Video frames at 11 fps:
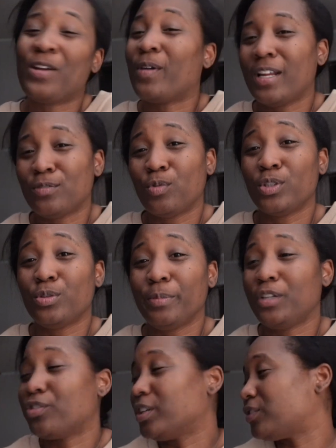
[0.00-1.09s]
anyway, that's one too
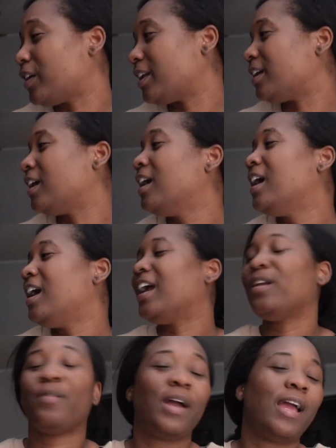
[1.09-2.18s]
many drinks right there.
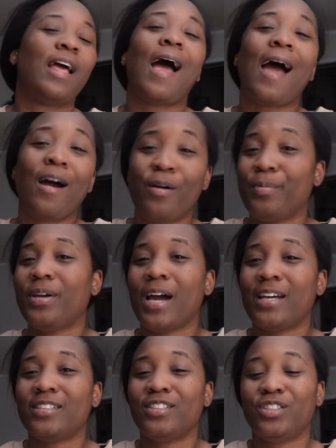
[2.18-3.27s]
Anyway, I hope you
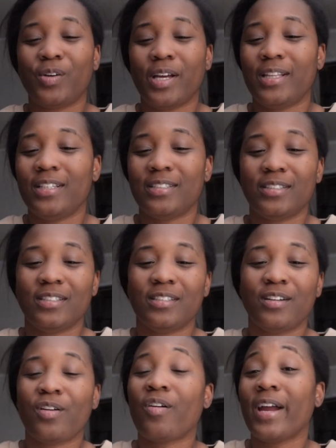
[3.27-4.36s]
guys enjoyed this
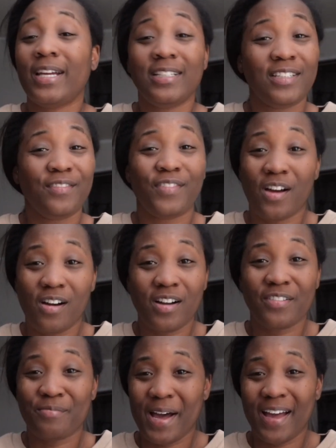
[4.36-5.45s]
crazy vlog
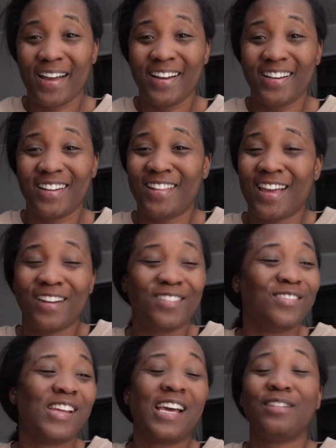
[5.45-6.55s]
of mine
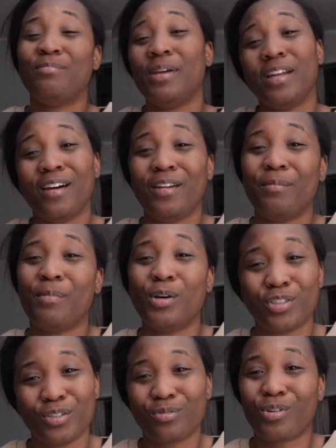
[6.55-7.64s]
that has been an
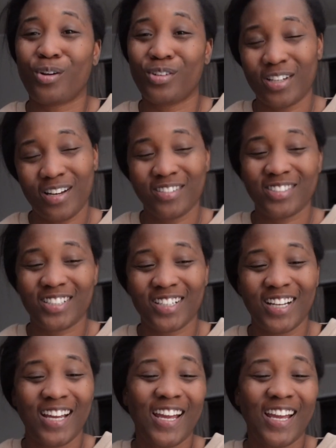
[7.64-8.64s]
emotional roller coaster.